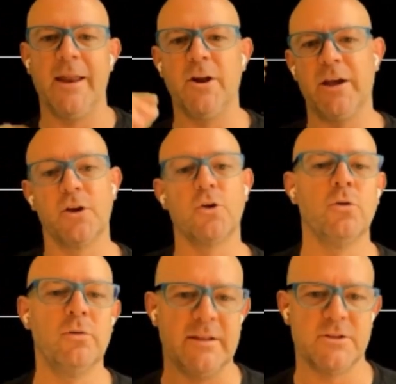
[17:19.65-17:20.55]
and I can
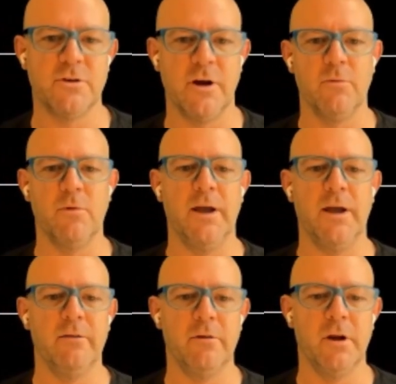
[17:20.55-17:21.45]
call that straight away,
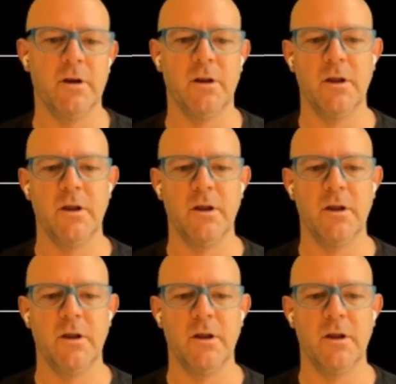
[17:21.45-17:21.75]
right?